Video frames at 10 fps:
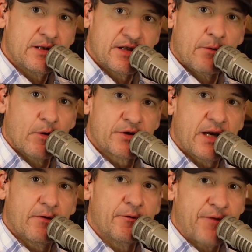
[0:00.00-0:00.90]

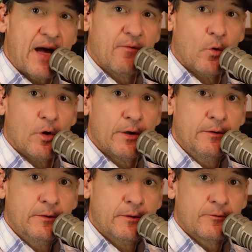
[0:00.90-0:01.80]
500-0751,
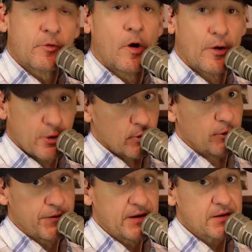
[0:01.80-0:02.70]
for all your
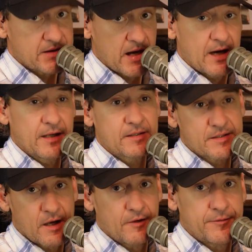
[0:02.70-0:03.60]
roofing, siding,
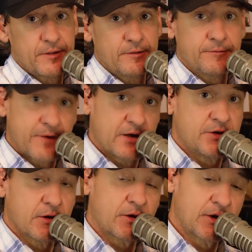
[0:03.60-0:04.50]
soffit,
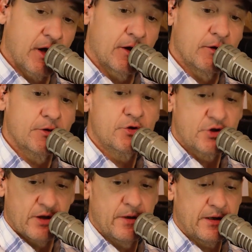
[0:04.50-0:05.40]
fascia, gutters,
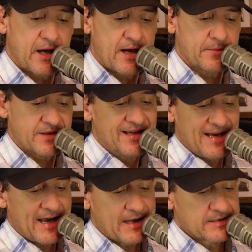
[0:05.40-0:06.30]
chimney caps,
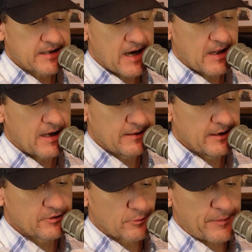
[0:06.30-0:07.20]
and skylight
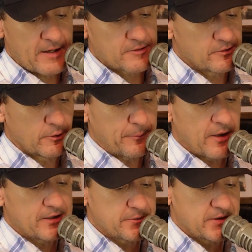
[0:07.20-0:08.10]
needs. Repairs and
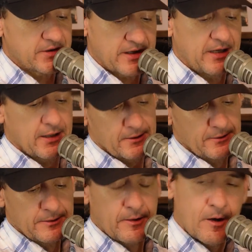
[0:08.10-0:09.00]
replacements, again,
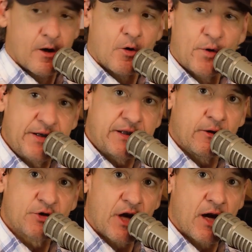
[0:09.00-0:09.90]
all
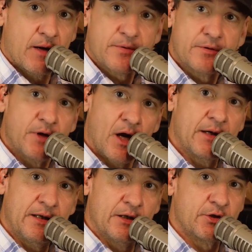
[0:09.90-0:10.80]
retail jobs,
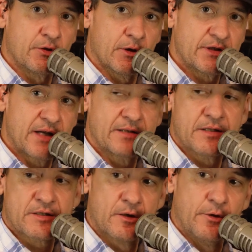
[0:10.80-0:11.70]
not insurance. That's
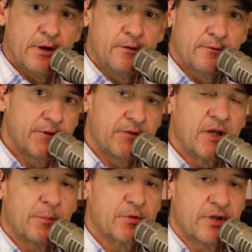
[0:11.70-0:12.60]
excluded,
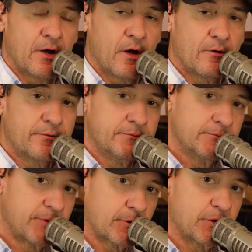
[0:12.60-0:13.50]
15% off.
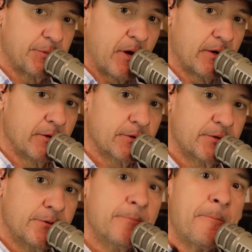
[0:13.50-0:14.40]
First
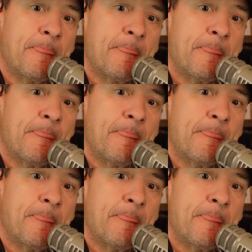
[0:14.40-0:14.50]
responders,